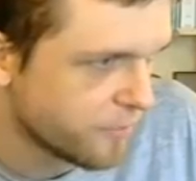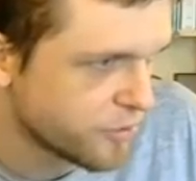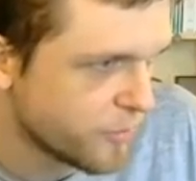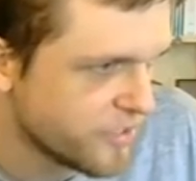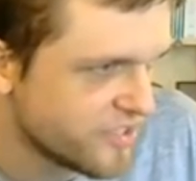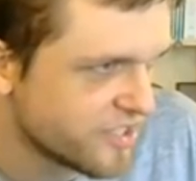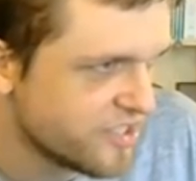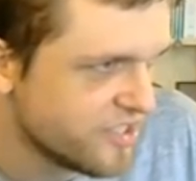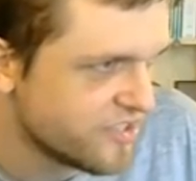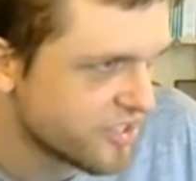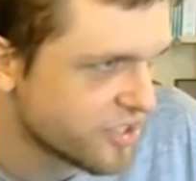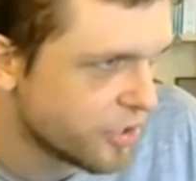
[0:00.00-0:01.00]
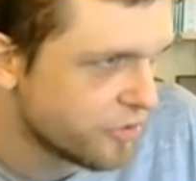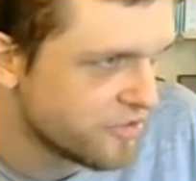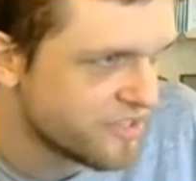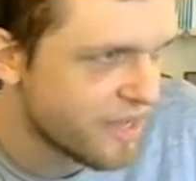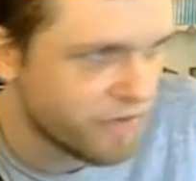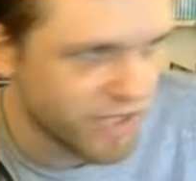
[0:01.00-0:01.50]
between 6,600 and
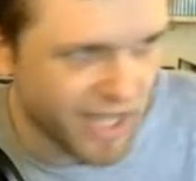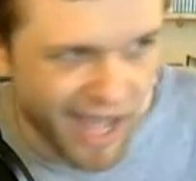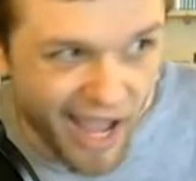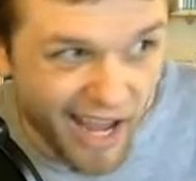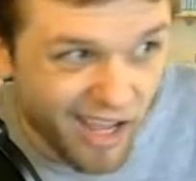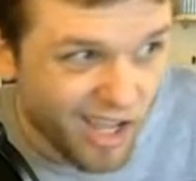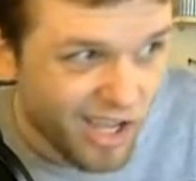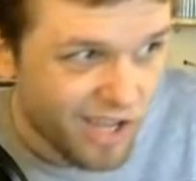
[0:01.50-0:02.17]
7K,